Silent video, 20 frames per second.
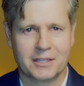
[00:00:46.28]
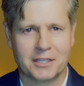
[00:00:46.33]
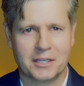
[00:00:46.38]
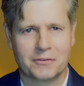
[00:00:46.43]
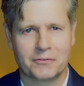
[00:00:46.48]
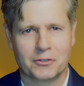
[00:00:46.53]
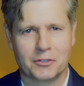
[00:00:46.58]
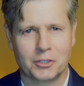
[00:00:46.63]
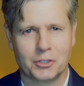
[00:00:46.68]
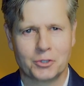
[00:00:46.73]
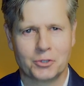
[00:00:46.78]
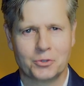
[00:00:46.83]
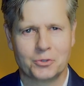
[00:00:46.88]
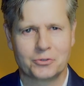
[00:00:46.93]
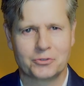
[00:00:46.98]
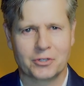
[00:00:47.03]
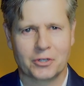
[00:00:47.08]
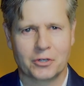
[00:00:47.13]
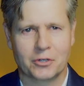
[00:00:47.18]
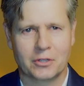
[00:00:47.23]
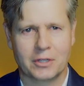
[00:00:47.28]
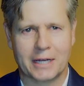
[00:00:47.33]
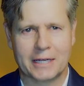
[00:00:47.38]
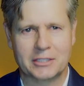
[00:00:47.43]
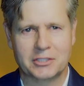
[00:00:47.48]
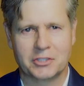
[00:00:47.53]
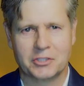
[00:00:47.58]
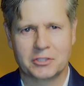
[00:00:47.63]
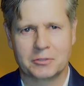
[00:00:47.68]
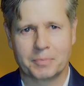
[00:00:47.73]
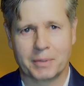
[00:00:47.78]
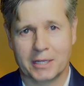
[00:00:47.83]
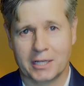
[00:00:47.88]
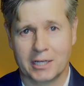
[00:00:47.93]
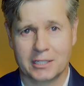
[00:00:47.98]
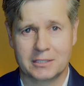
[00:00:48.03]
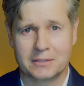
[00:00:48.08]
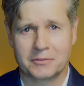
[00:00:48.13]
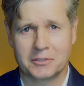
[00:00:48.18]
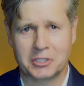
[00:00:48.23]
If you lose your license
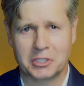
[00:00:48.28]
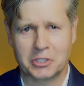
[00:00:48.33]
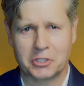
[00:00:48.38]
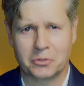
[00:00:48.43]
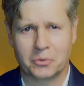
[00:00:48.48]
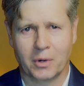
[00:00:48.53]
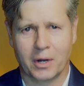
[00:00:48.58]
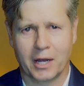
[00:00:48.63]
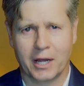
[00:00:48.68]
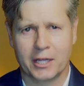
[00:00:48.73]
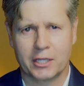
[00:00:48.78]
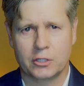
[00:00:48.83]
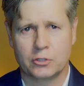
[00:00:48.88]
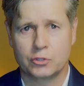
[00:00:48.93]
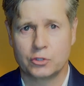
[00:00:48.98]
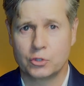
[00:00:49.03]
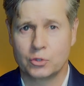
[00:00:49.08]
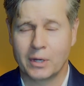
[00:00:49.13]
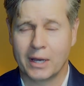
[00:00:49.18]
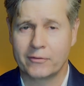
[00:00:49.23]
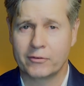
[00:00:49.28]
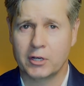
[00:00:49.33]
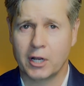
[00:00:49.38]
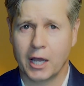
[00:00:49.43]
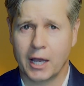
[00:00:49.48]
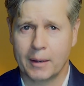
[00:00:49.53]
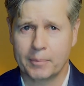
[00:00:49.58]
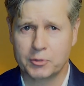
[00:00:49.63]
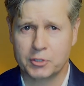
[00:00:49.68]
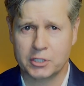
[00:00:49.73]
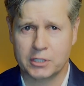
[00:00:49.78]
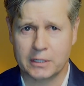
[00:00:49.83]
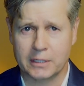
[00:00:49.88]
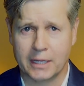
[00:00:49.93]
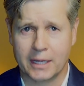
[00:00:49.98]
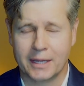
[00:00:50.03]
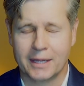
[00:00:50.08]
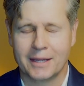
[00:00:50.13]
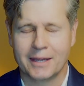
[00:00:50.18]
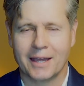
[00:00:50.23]
because of a DUI, you do have an option,
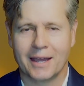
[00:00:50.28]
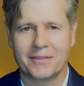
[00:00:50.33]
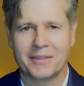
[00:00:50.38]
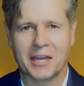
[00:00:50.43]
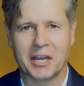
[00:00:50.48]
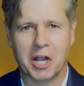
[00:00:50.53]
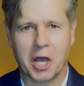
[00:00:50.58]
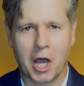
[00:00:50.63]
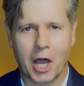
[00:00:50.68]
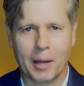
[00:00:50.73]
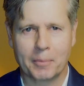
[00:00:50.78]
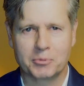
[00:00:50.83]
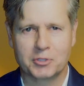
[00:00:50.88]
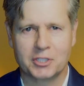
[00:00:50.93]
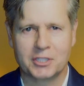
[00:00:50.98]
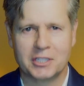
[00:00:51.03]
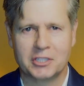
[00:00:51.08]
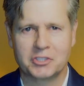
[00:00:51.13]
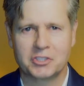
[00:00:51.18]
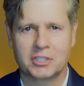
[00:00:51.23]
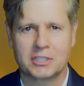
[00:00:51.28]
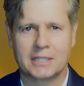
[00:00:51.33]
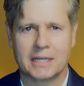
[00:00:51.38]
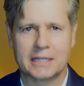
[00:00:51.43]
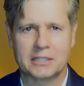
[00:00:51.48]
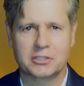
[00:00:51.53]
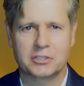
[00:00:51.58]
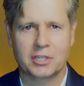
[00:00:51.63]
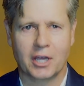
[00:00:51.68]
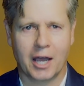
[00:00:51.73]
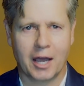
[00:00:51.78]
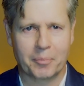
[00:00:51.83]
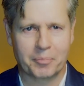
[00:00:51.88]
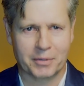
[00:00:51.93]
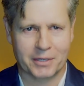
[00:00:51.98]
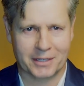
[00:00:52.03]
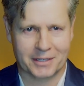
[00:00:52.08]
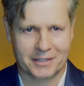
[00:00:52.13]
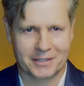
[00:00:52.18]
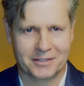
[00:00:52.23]
and that option is today's
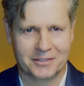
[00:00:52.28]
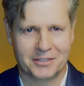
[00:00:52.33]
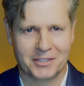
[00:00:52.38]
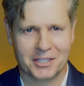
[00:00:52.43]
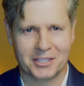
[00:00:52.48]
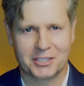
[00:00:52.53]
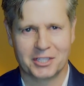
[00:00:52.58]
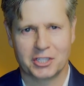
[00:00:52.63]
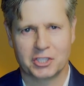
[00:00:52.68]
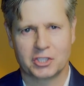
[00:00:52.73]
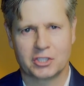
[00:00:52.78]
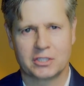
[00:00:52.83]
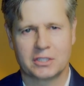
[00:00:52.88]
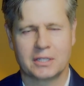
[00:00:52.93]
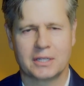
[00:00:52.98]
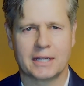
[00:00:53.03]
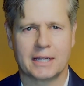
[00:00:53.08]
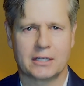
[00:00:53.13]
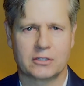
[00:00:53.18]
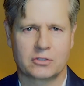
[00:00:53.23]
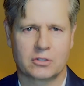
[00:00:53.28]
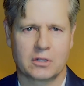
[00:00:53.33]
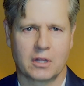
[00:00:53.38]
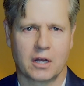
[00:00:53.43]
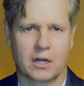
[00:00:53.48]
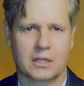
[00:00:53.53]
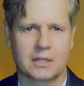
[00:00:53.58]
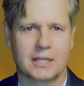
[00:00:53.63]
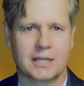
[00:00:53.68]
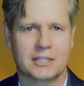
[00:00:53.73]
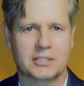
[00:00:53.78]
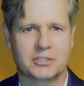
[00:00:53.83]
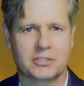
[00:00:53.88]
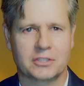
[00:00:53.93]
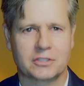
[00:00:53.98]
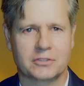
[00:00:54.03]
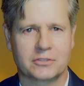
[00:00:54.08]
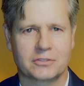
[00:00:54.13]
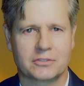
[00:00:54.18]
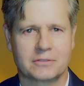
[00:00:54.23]
topic, the ignition interlock
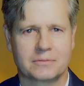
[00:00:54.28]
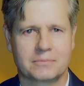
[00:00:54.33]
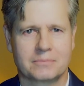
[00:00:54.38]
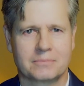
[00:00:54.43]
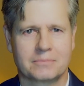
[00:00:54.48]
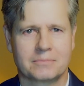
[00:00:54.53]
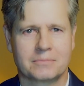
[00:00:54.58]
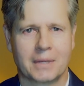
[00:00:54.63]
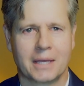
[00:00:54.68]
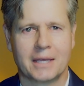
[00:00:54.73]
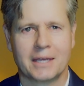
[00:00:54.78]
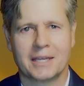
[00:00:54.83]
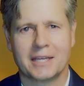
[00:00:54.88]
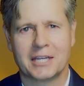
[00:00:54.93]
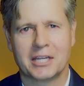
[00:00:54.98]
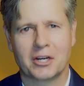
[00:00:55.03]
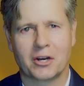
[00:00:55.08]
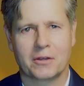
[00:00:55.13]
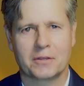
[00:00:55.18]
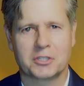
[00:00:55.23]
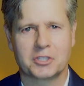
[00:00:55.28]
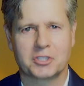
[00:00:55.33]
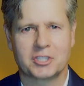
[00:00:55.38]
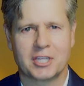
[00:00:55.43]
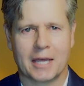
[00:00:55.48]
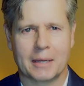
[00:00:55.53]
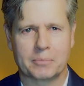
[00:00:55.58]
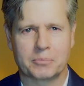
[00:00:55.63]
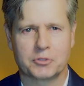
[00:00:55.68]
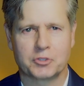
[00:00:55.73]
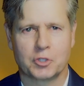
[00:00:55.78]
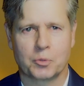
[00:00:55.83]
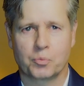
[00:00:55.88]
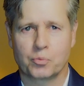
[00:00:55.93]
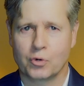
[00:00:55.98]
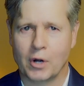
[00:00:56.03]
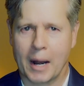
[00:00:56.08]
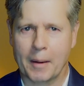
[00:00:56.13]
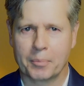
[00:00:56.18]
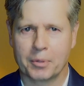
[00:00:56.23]
license. Here are the steps to
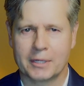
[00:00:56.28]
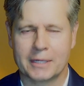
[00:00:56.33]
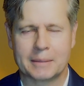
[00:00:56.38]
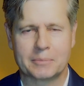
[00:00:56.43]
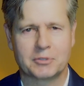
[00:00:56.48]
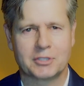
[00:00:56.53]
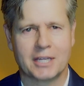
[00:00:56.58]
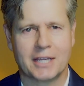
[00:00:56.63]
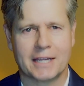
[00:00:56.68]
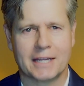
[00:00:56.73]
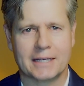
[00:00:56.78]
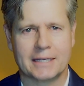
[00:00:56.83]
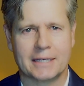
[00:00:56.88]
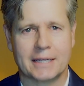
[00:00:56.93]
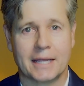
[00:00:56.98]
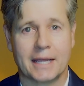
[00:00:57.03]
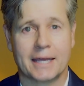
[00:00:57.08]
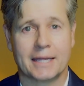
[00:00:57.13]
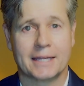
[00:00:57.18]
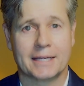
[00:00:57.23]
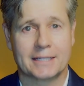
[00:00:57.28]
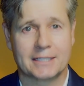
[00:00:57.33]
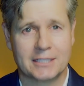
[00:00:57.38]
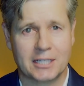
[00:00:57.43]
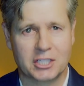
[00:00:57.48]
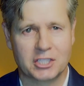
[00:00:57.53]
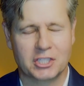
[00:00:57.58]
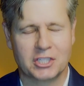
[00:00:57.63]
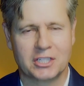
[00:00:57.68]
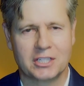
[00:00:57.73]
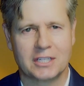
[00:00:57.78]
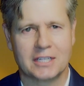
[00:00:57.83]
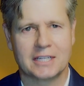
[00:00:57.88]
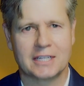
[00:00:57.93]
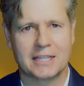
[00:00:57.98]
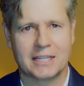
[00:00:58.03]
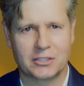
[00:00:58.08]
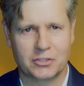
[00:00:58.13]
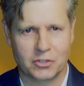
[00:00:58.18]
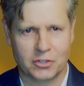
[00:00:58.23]
properly obtain an ignition
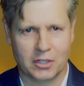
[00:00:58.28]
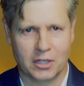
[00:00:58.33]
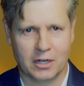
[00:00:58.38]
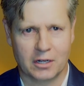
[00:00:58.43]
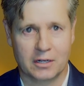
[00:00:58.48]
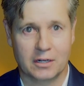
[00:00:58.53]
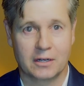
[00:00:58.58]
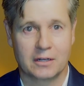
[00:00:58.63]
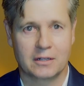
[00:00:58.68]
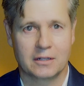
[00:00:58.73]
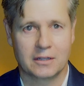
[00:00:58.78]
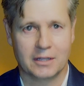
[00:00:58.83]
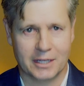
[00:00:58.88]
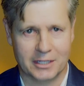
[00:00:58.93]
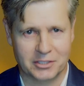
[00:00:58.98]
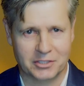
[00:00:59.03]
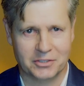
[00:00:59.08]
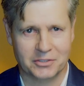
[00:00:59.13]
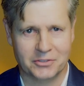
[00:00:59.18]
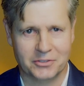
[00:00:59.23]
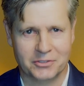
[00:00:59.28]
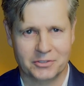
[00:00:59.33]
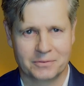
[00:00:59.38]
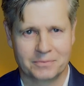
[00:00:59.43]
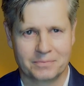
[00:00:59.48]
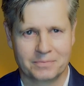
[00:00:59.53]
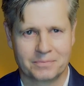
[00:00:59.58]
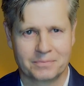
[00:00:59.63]
interlock license.